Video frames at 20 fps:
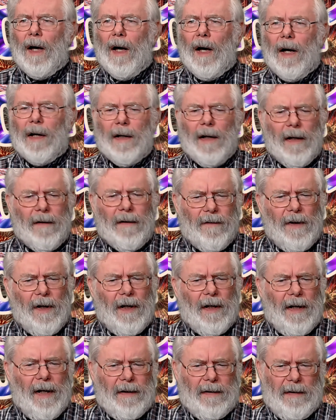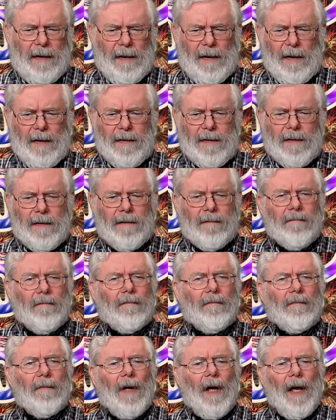I'd like for you to get these.
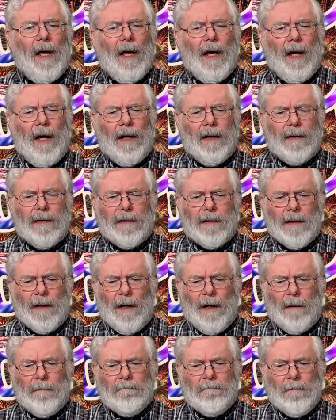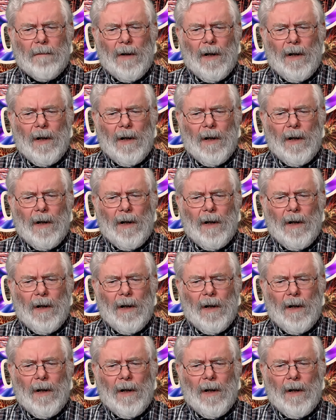And um,